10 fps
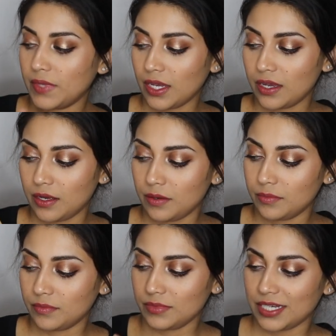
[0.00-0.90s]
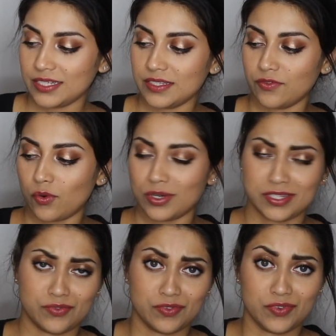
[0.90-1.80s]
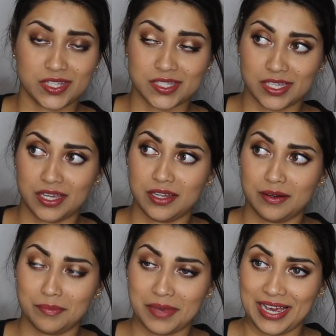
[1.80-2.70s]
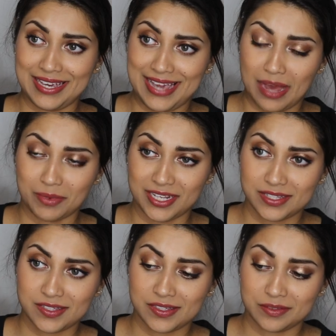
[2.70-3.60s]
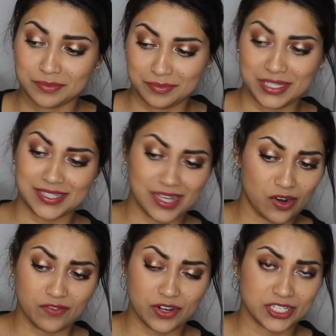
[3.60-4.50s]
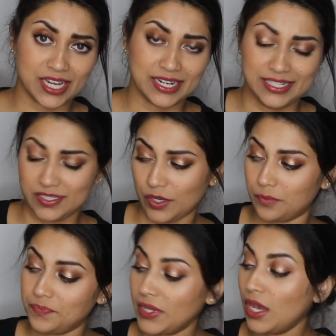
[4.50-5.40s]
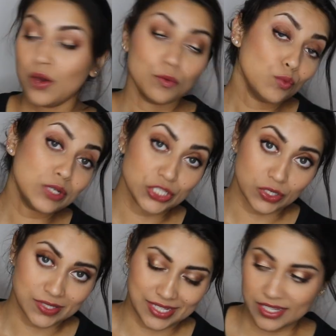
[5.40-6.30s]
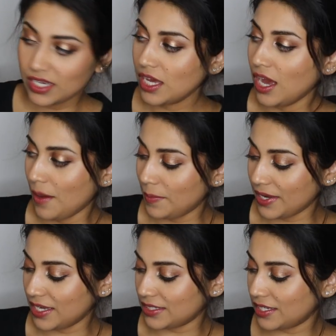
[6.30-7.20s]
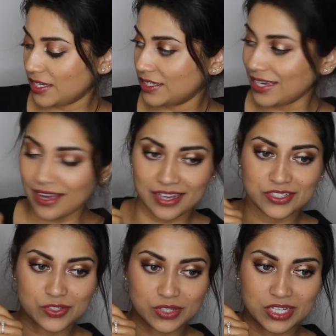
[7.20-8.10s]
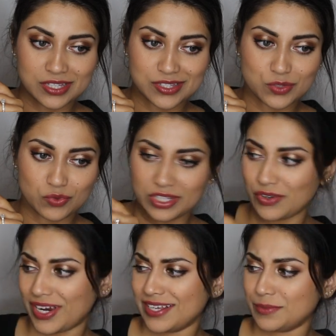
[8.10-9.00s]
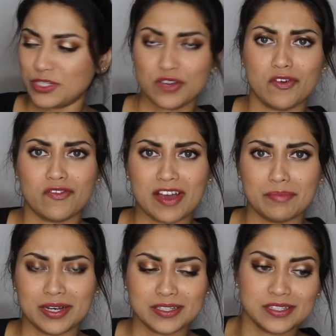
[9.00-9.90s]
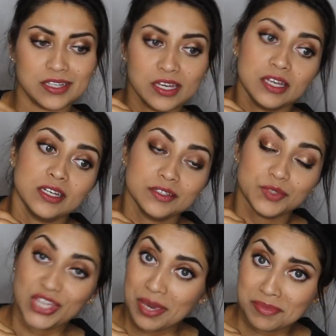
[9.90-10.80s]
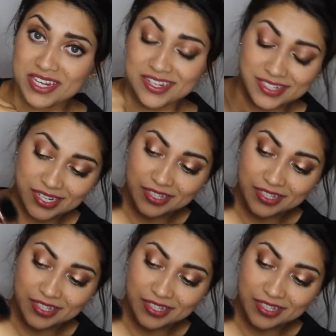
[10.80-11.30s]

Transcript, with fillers: um, that is of course if it fits in my cabinets because they are very tiny so we shall see but yeah i just think this is really great especially for five bucks you can't beat it.